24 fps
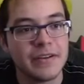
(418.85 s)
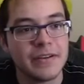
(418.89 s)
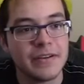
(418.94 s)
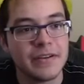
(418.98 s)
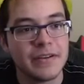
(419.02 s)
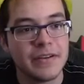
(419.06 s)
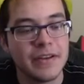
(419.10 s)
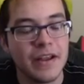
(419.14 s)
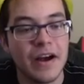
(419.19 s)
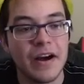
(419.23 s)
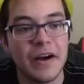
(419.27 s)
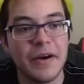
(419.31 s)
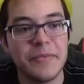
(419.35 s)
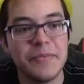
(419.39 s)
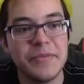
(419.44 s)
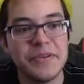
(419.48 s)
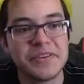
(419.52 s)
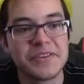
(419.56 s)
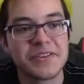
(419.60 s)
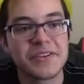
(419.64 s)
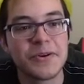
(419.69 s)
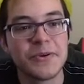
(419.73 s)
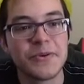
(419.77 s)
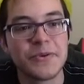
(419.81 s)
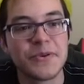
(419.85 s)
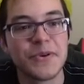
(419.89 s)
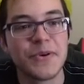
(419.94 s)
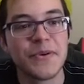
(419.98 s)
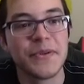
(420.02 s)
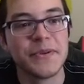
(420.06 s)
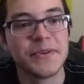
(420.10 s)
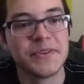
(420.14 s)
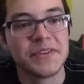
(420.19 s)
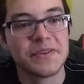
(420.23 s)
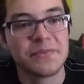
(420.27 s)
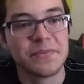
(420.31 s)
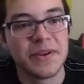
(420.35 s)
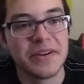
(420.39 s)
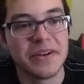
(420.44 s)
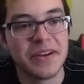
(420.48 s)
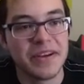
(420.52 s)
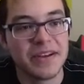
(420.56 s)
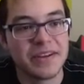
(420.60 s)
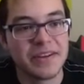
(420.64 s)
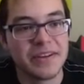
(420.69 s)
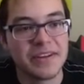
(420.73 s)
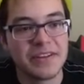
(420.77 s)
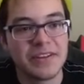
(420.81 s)
Oh, it'd be so cool if there's a spin dash.
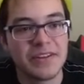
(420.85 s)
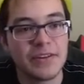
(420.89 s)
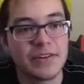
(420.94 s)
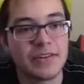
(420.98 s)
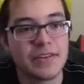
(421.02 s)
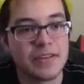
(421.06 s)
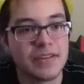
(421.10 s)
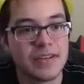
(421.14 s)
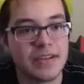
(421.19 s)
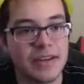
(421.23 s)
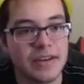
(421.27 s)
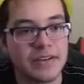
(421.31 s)
It's just a texture